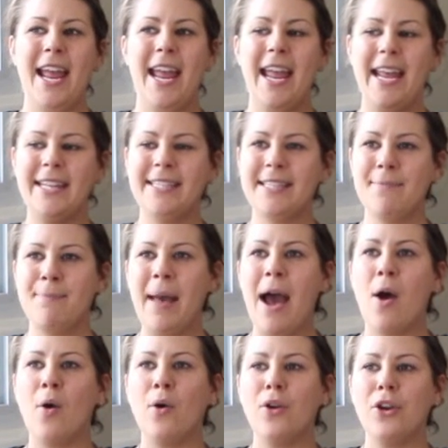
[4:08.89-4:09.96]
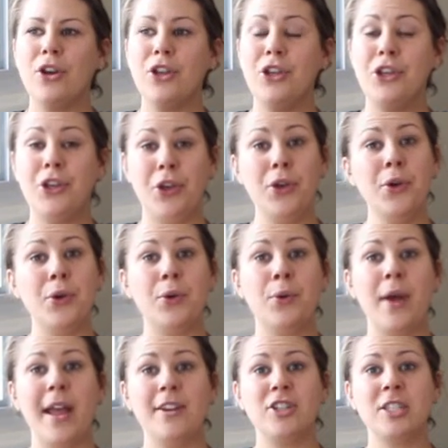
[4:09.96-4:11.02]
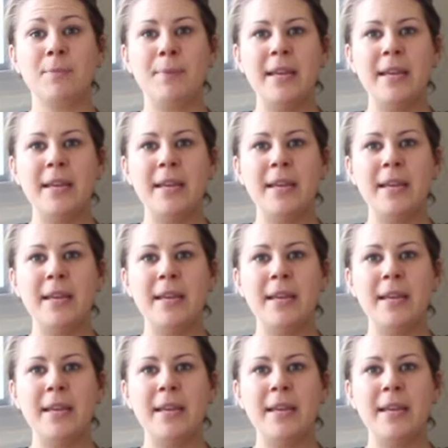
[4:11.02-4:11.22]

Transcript: It's about you and just